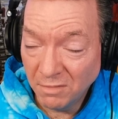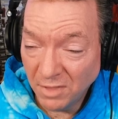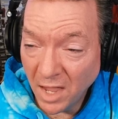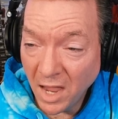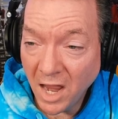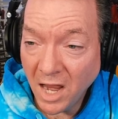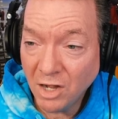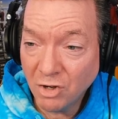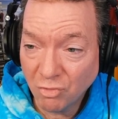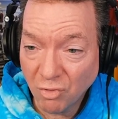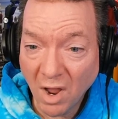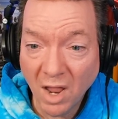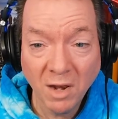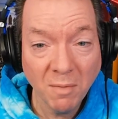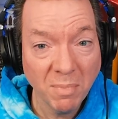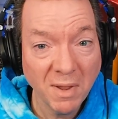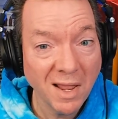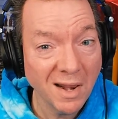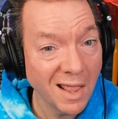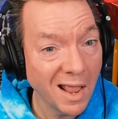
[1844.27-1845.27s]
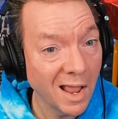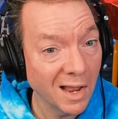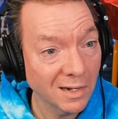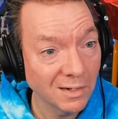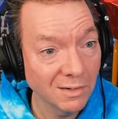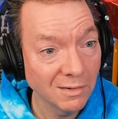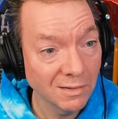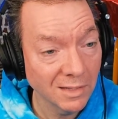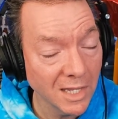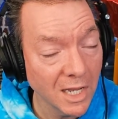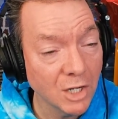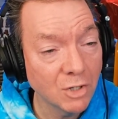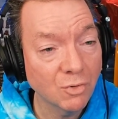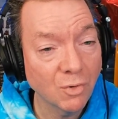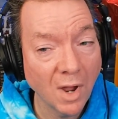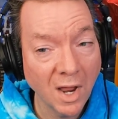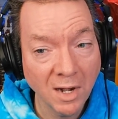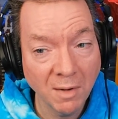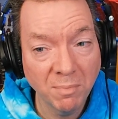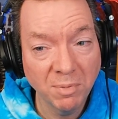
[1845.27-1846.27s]
They try to be an actor. They
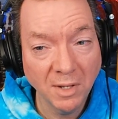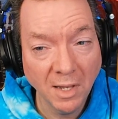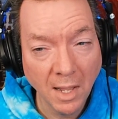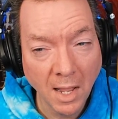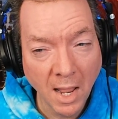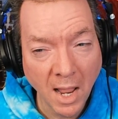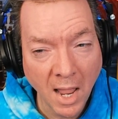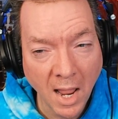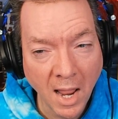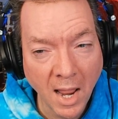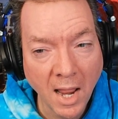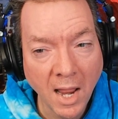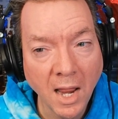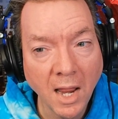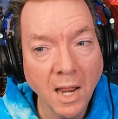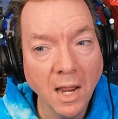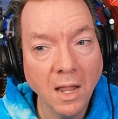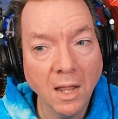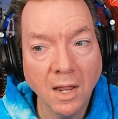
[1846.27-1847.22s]
try to play